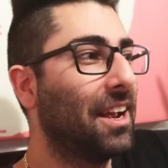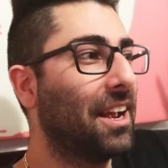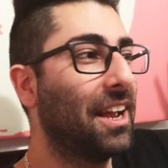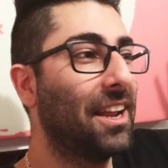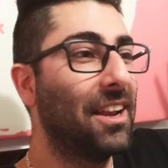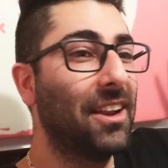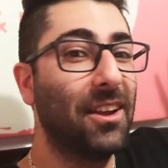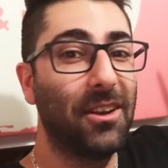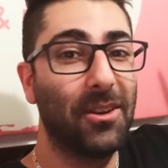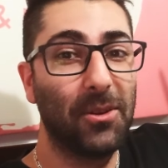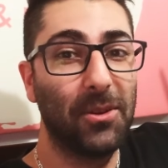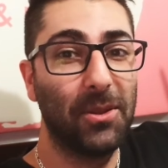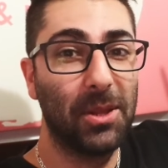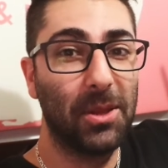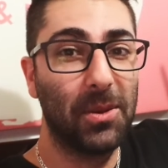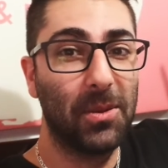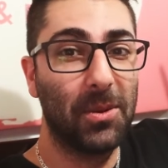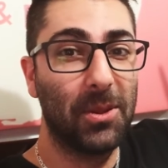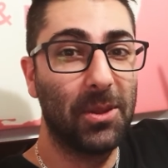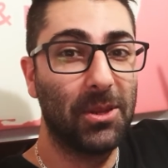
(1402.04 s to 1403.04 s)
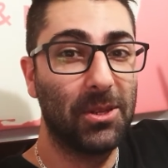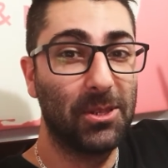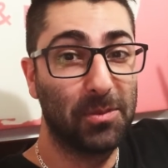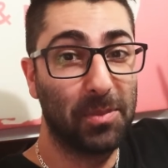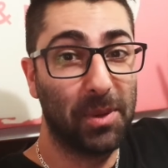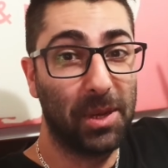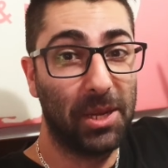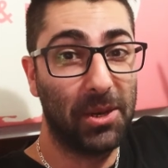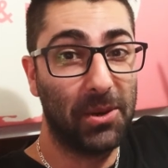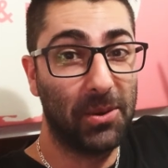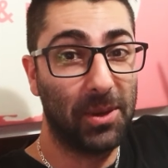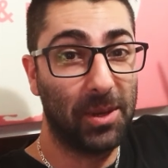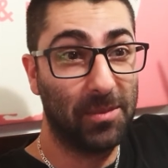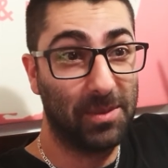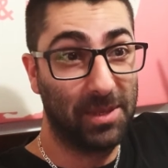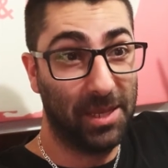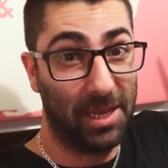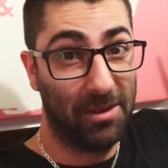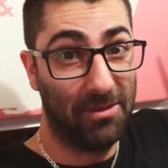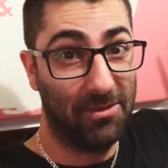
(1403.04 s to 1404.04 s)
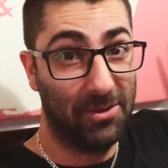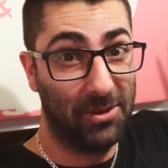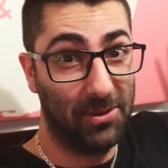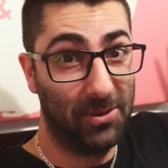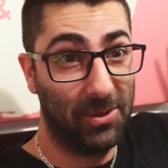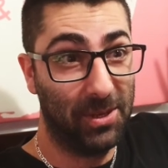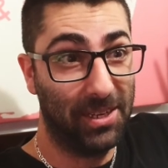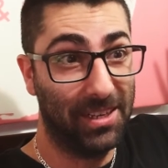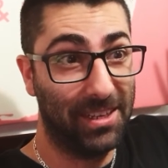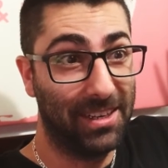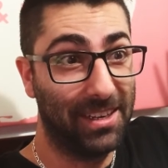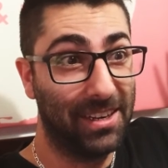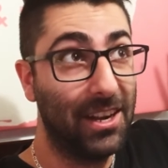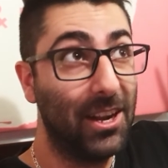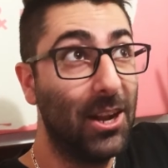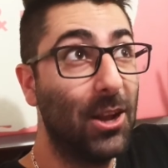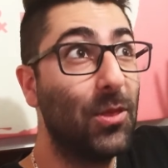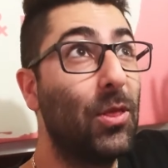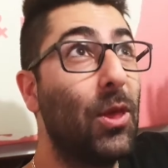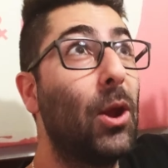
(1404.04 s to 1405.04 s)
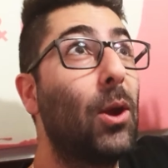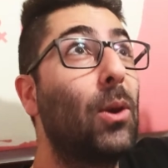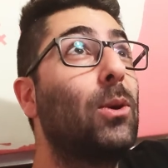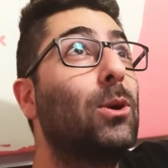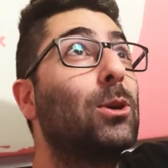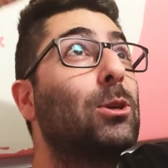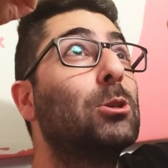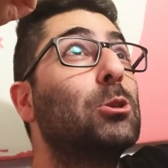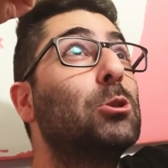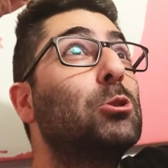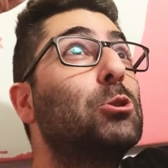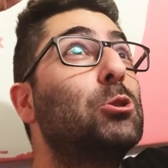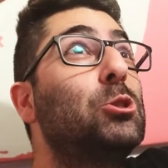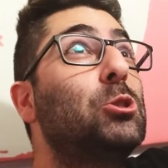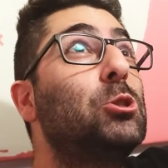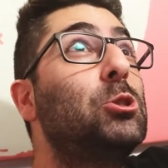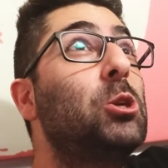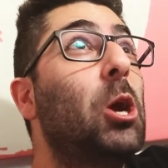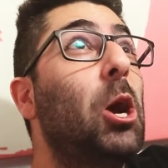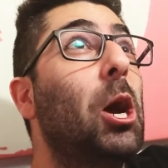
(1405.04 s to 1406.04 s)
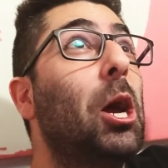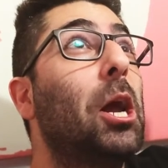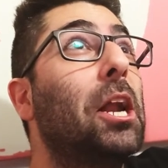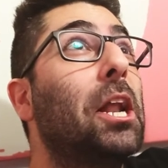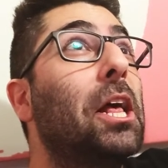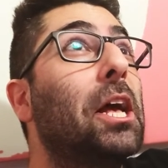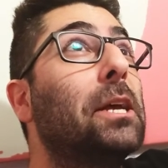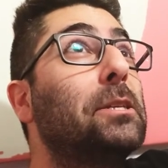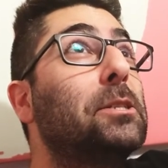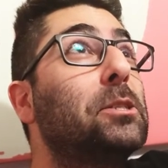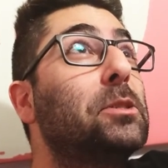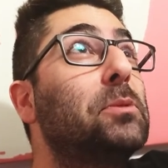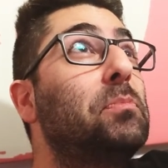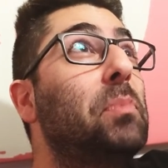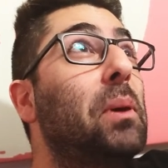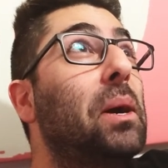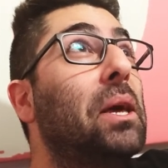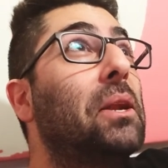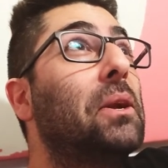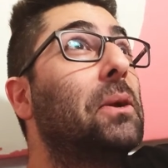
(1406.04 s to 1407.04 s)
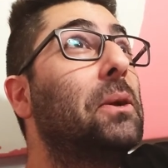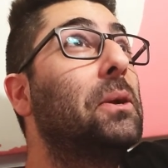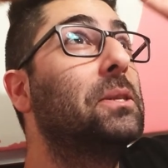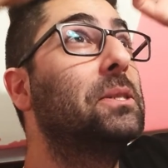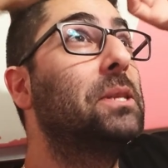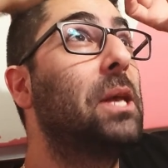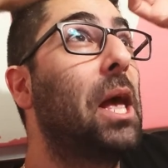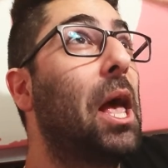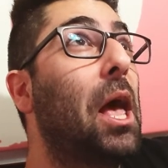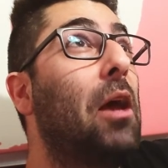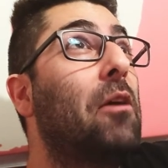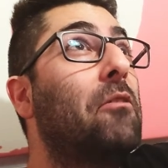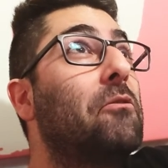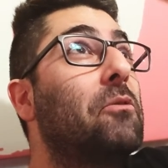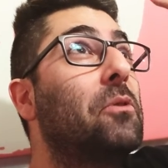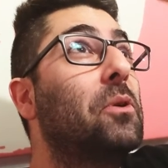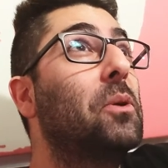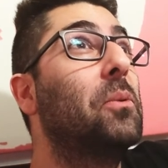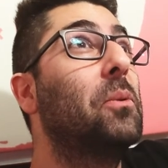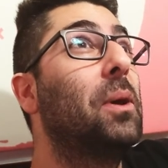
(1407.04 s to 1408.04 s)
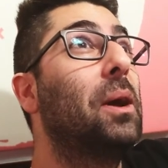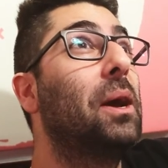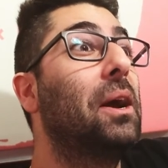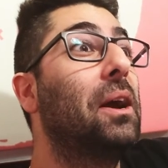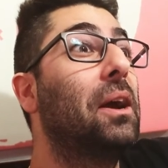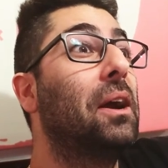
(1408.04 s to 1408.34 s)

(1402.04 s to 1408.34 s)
And not only were there spider webs everywhere, there were giant ass spiders everywhere.